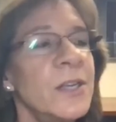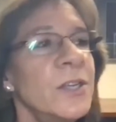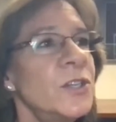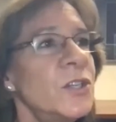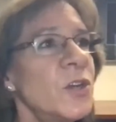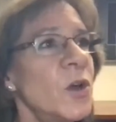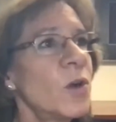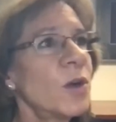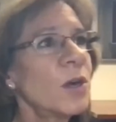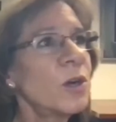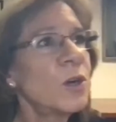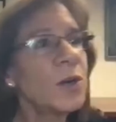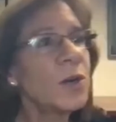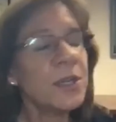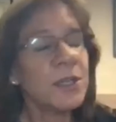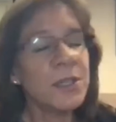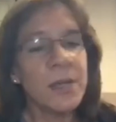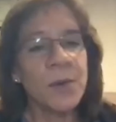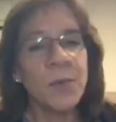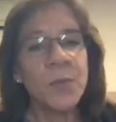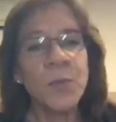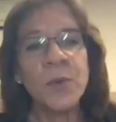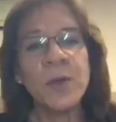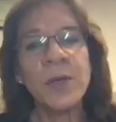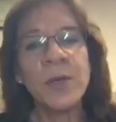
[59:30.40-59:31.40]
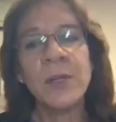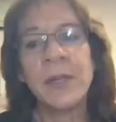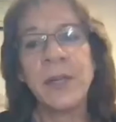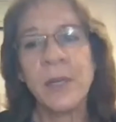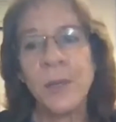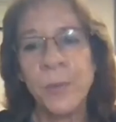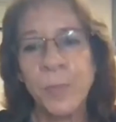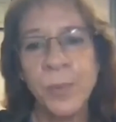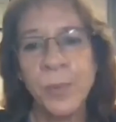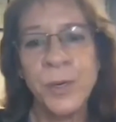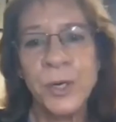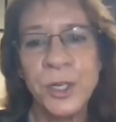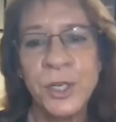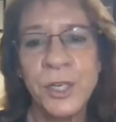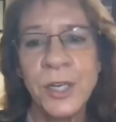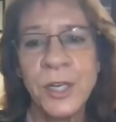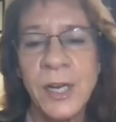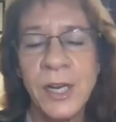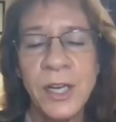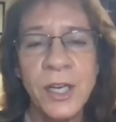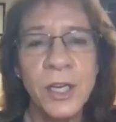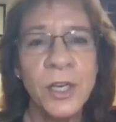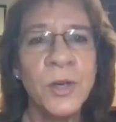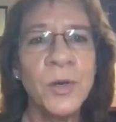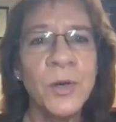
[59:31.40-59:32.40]
So Chris, I really
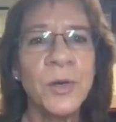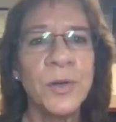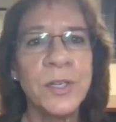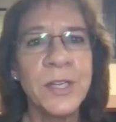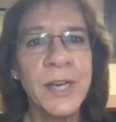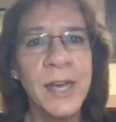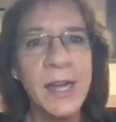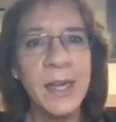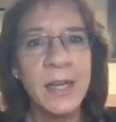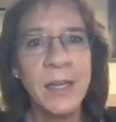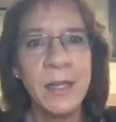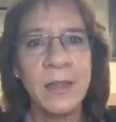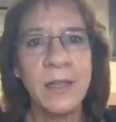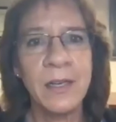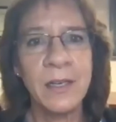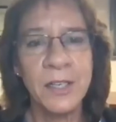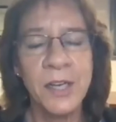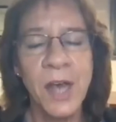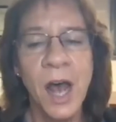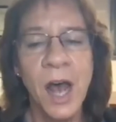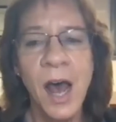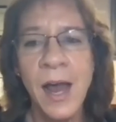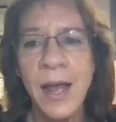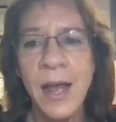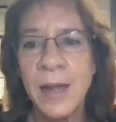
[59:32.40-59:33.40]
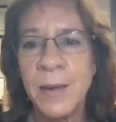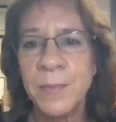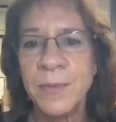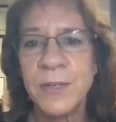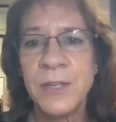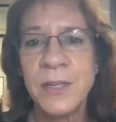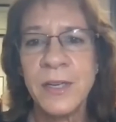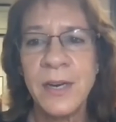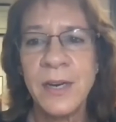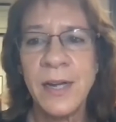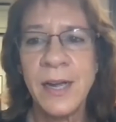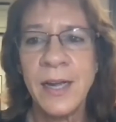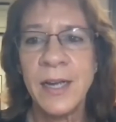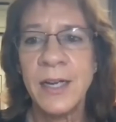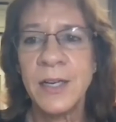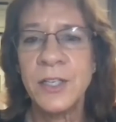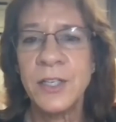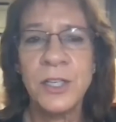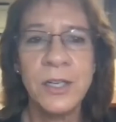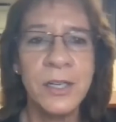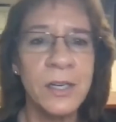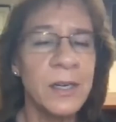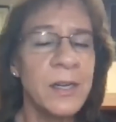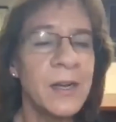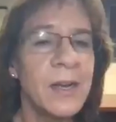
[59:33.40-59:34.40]
appreciate you taking the time today
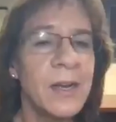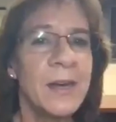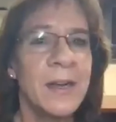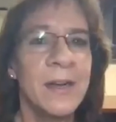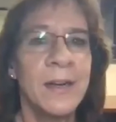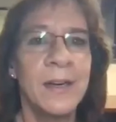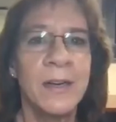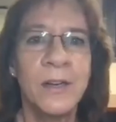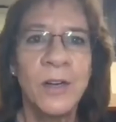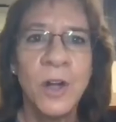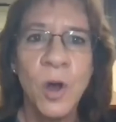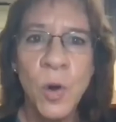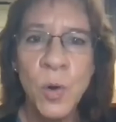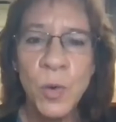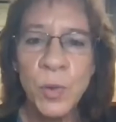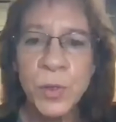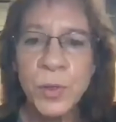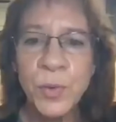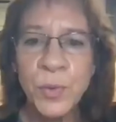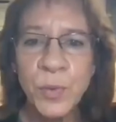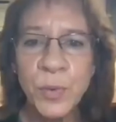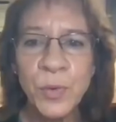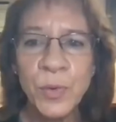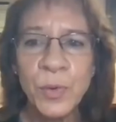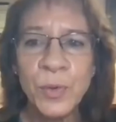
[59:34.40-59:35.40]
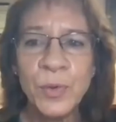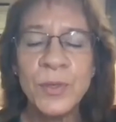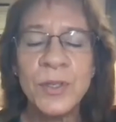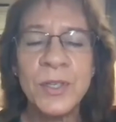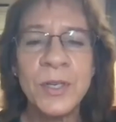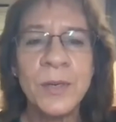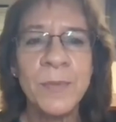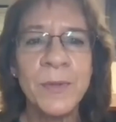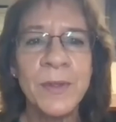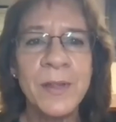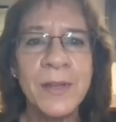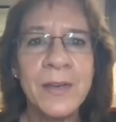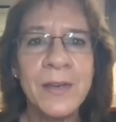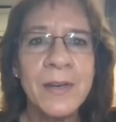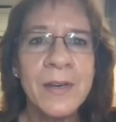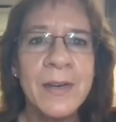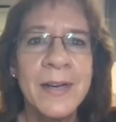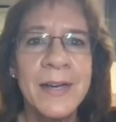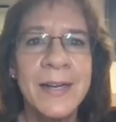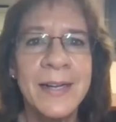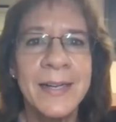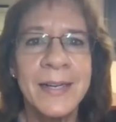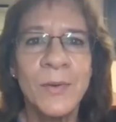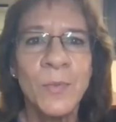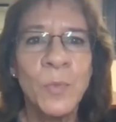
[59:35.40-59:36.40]
to go through some of the
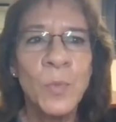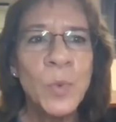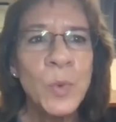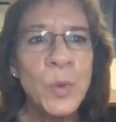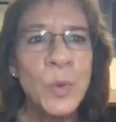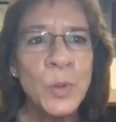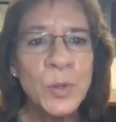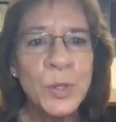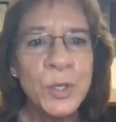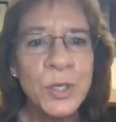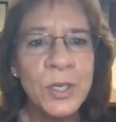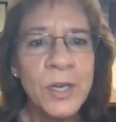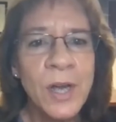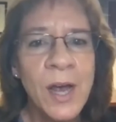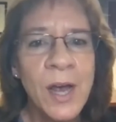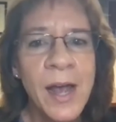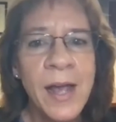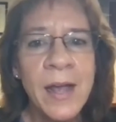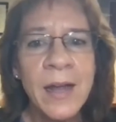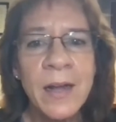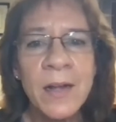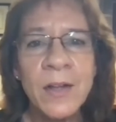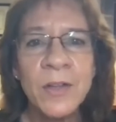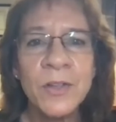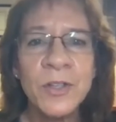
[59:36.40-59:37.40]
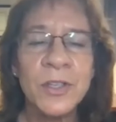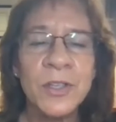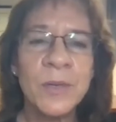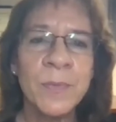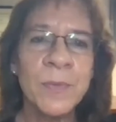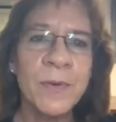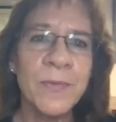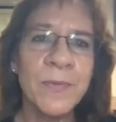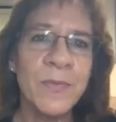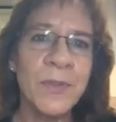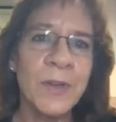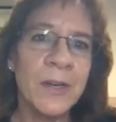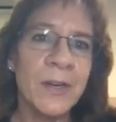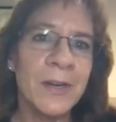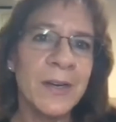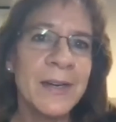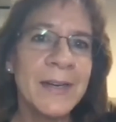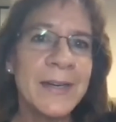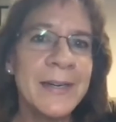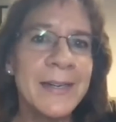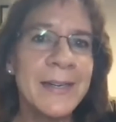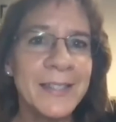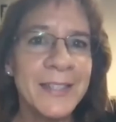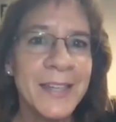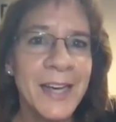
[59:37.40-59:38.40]
Wu style, some of the
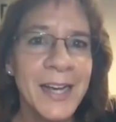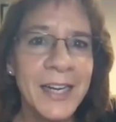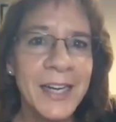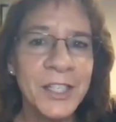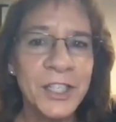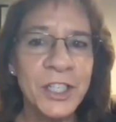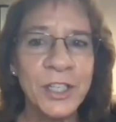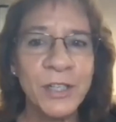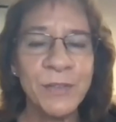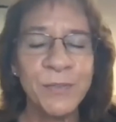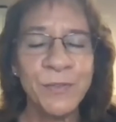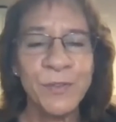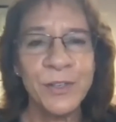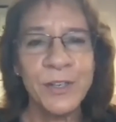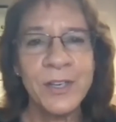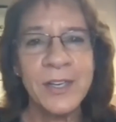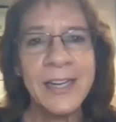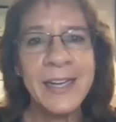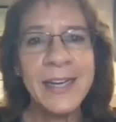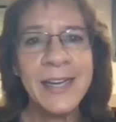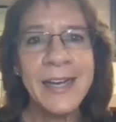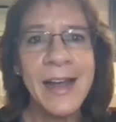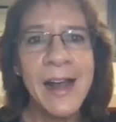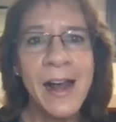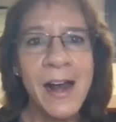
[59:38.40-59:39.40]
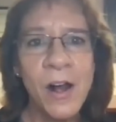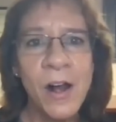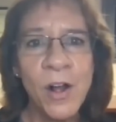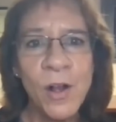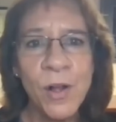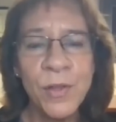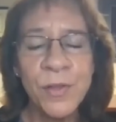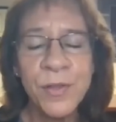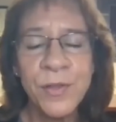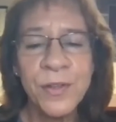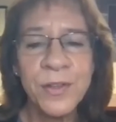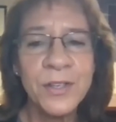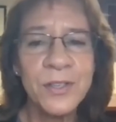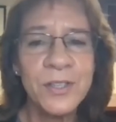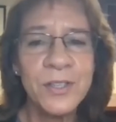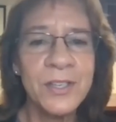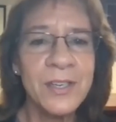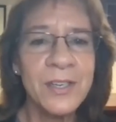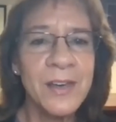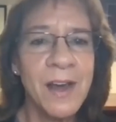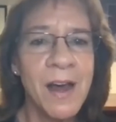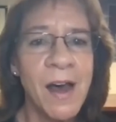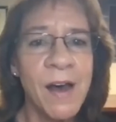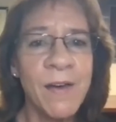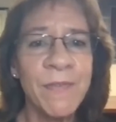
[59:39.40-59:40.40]
Tai Chi for Knee Health
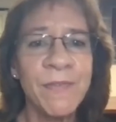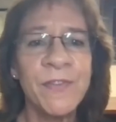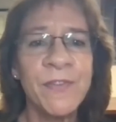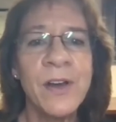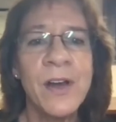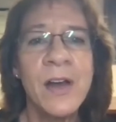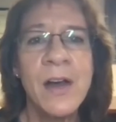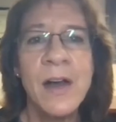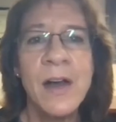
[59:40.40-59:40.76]
stuff.